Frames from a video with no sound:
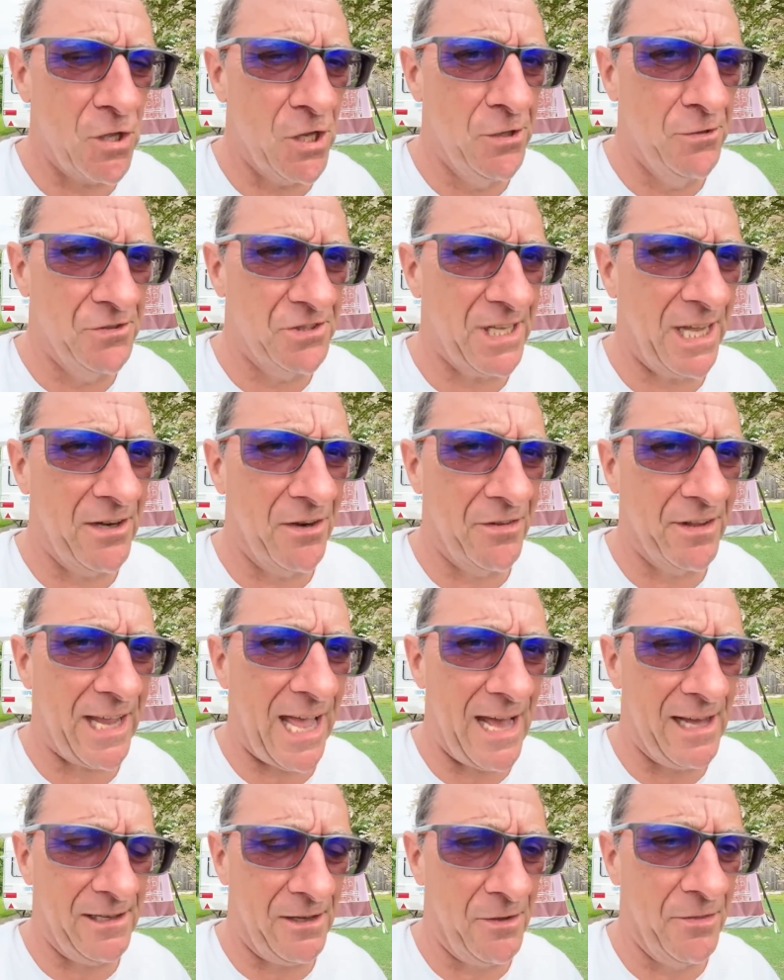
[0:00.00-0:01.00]
who's staying on
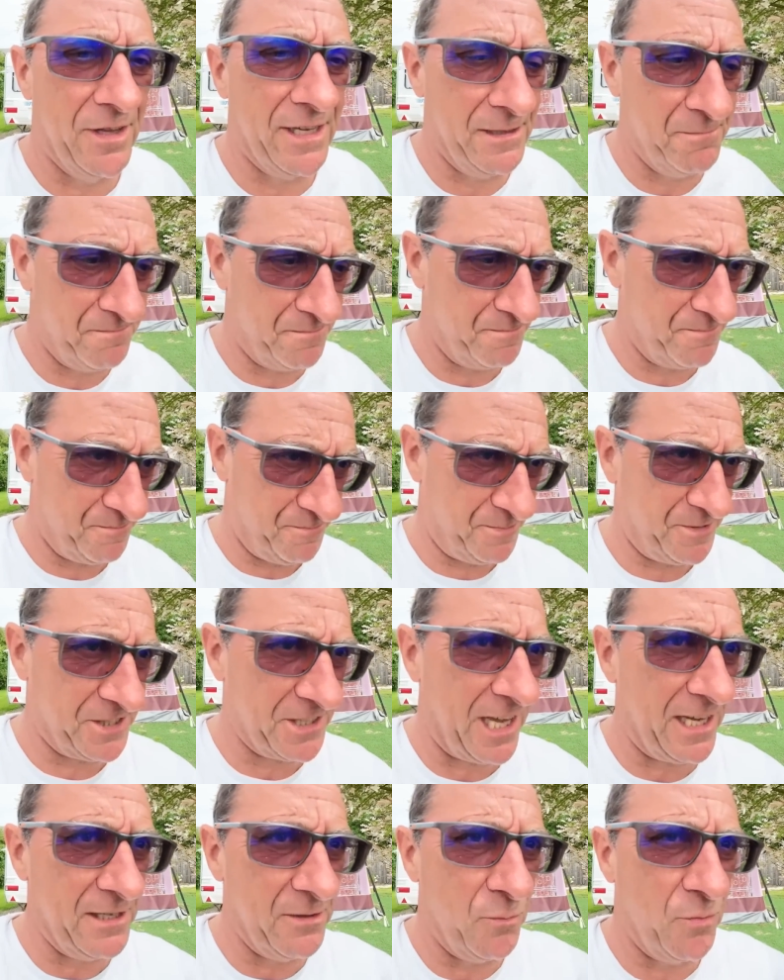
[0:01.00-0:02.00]
the
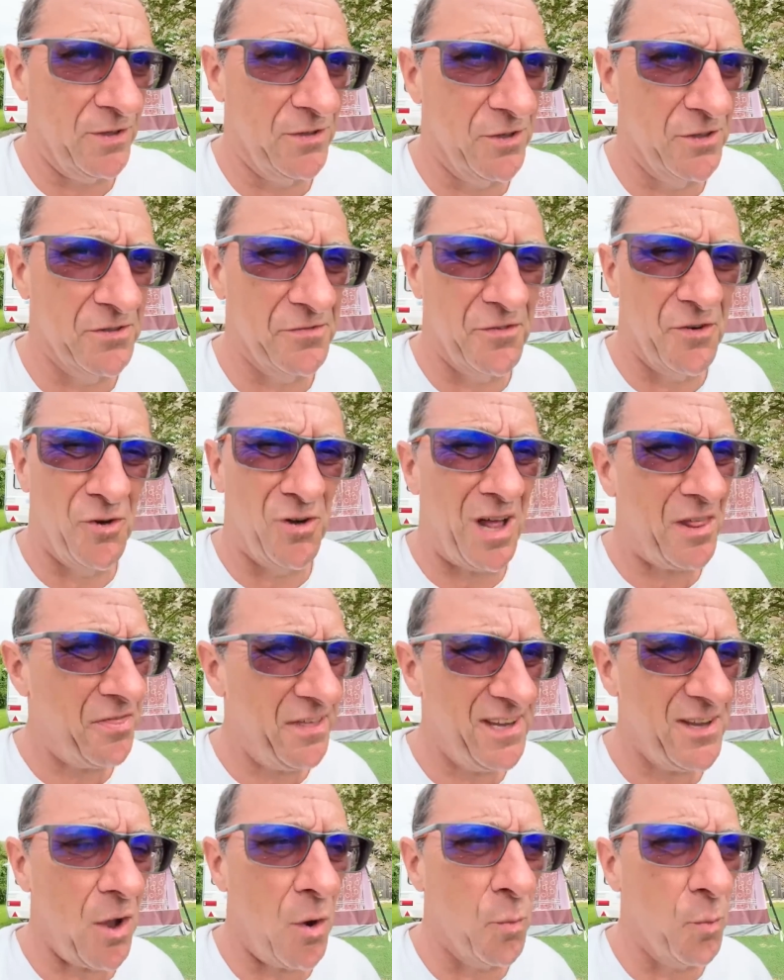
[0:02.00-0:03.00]
site with us for I
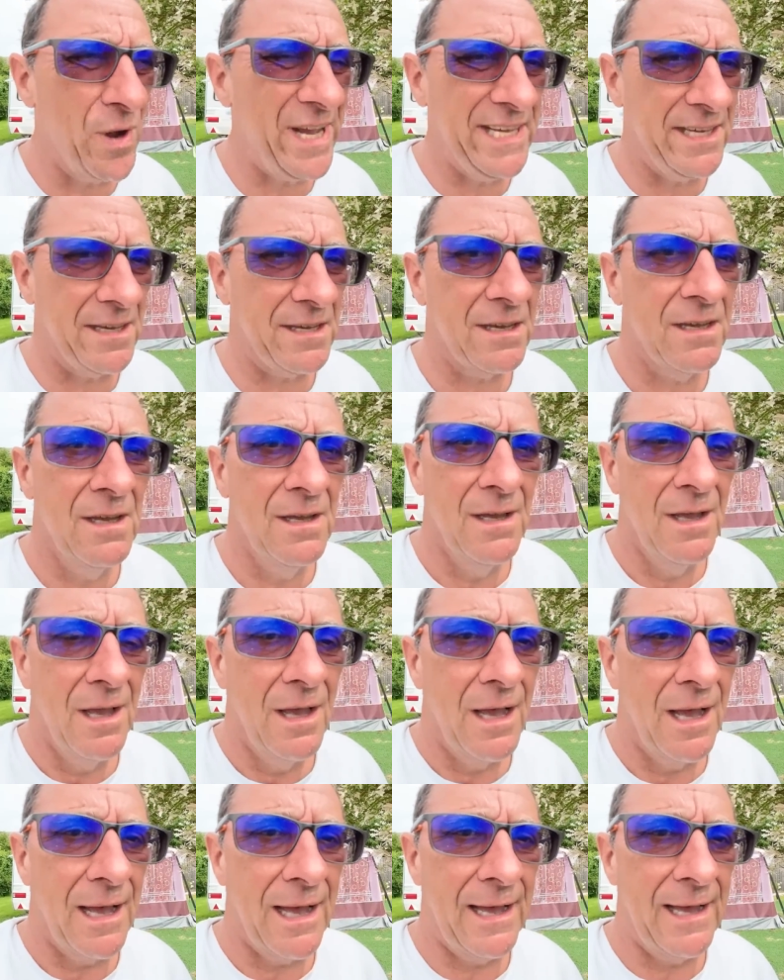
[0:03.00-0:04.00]
think a week,
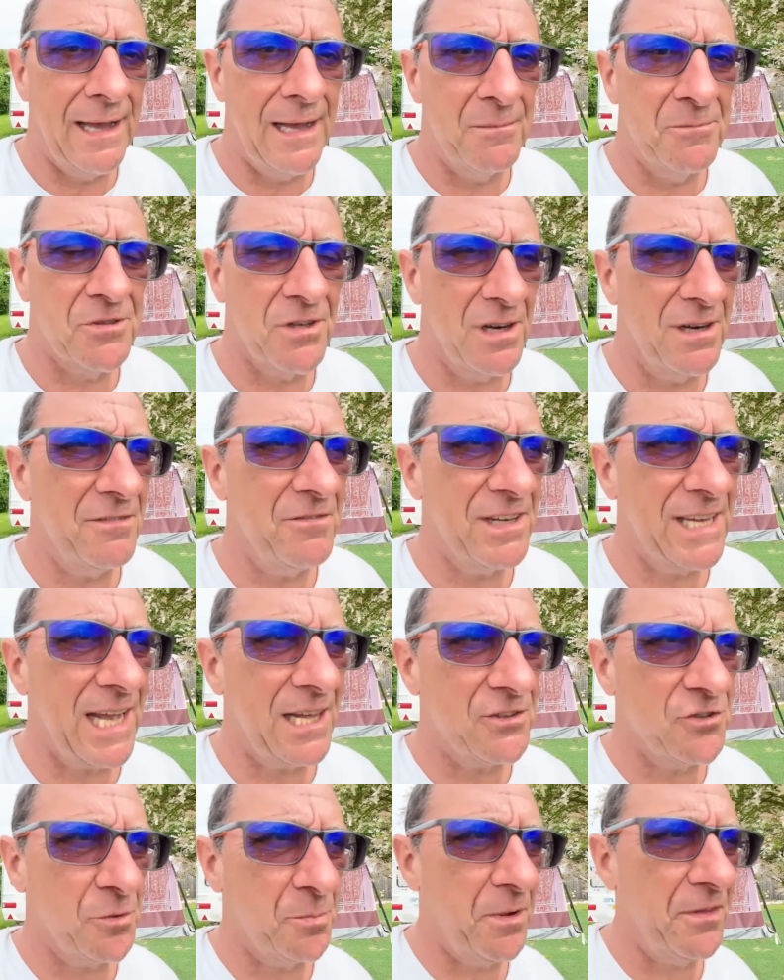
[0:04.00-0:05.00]
so I'm going to have a
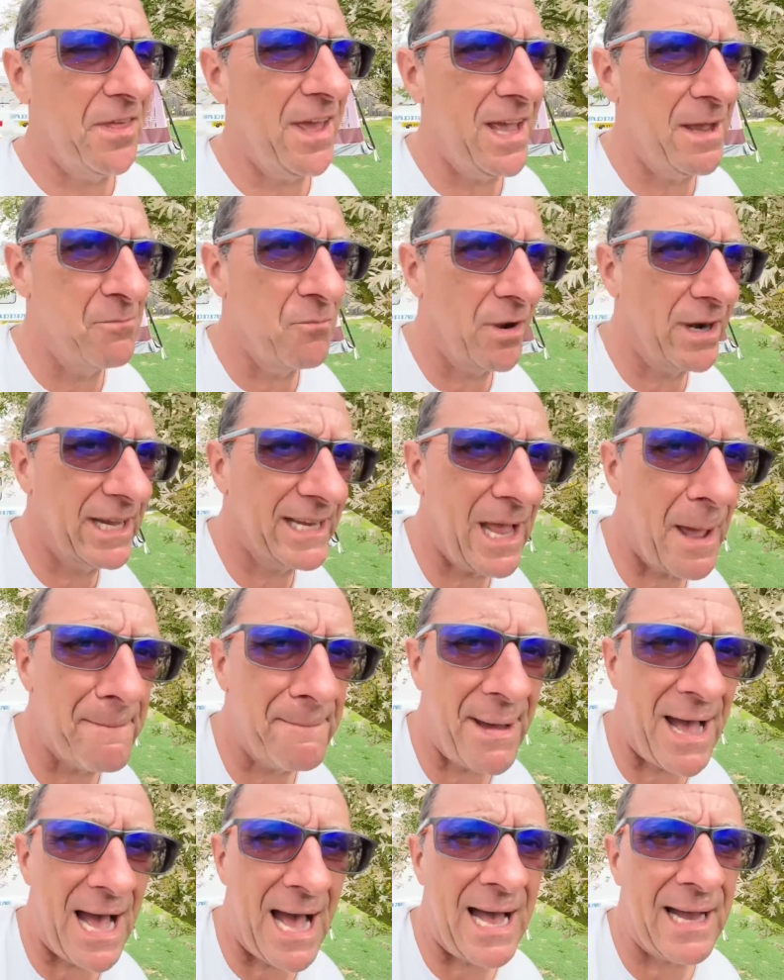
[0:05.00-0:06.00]
catch up with him when I
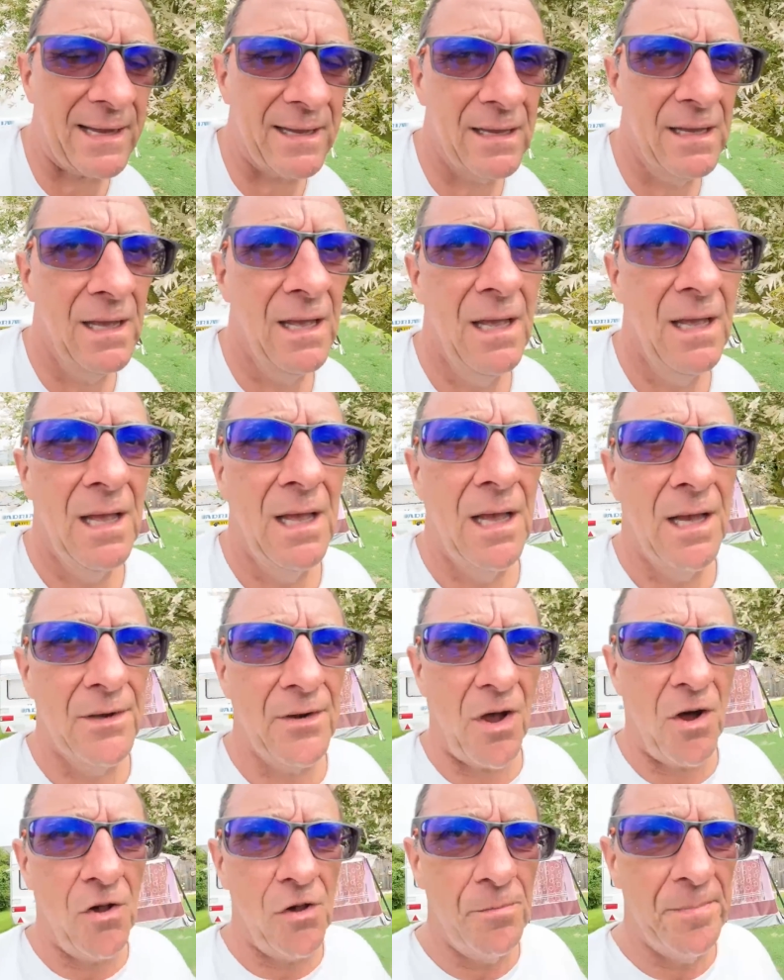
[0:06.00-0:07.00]
get back.
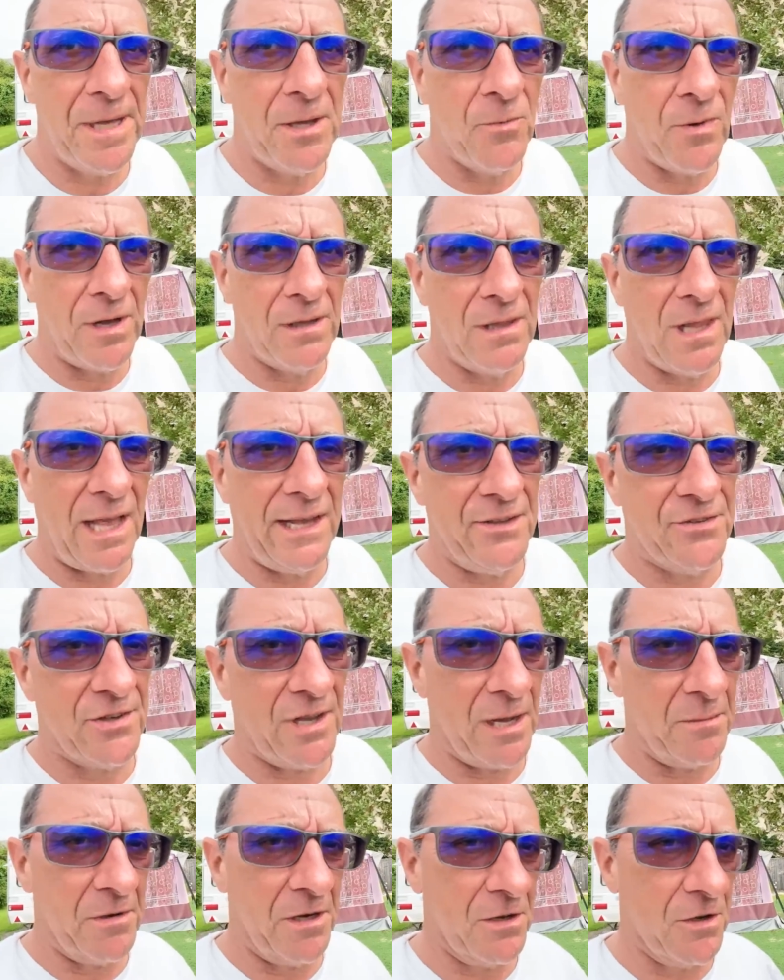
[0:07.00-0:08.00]
And all being well
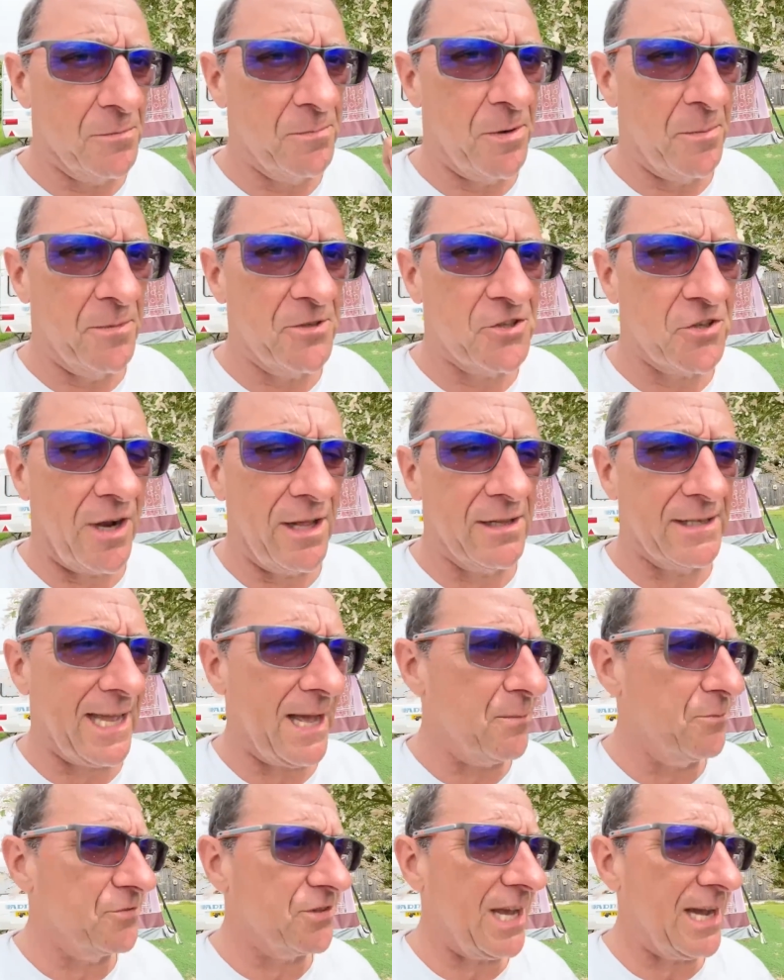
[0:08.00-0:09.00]
later, I'm going to go and put my trail
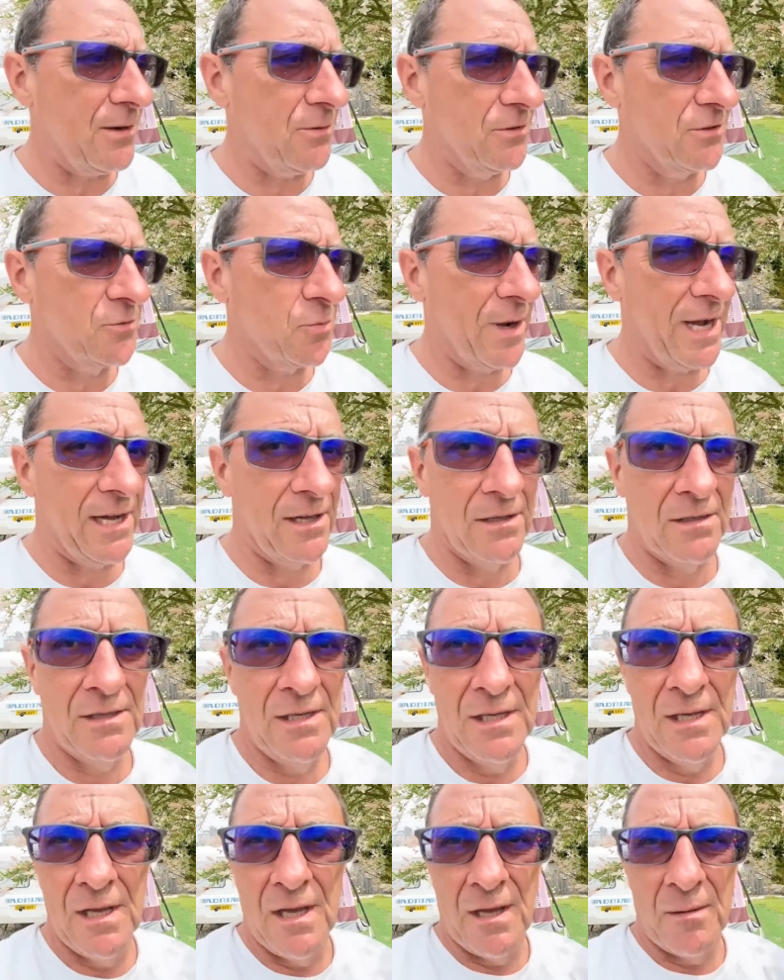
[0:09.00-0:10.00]
cams out as well.
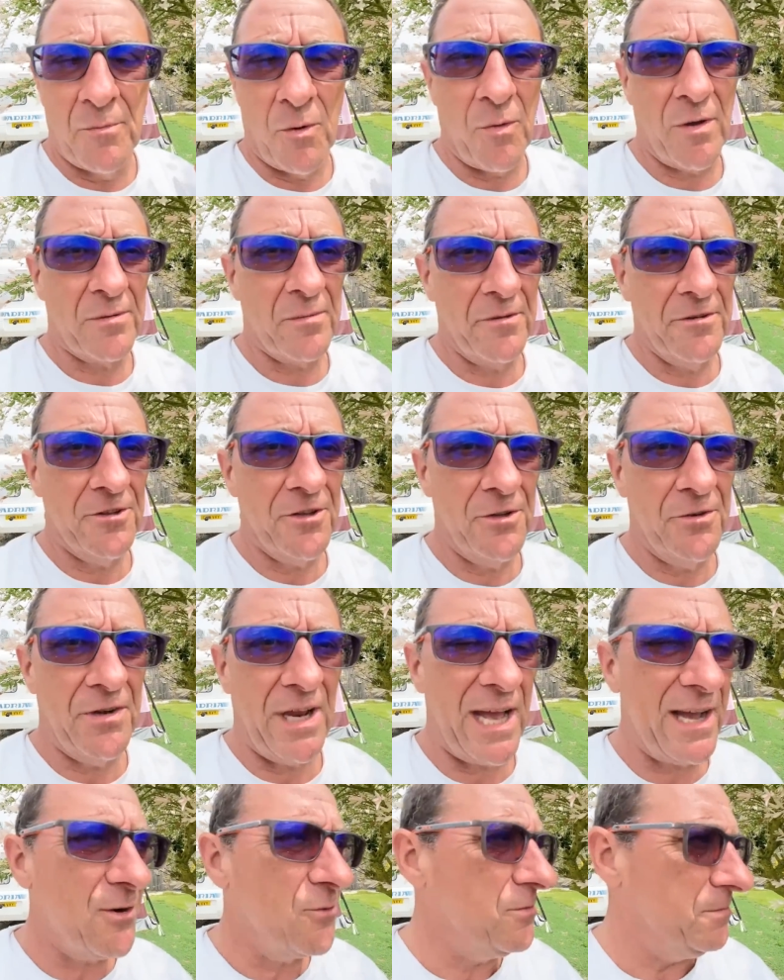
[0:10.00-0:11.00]
But what I'm going to do
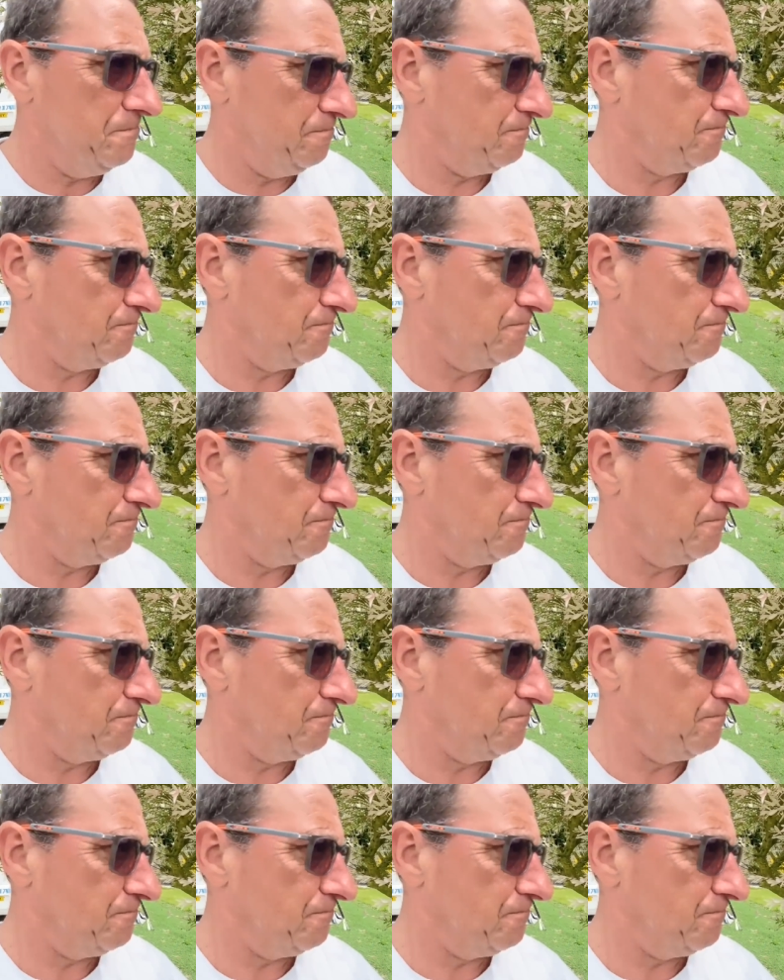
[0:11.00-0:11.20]
now,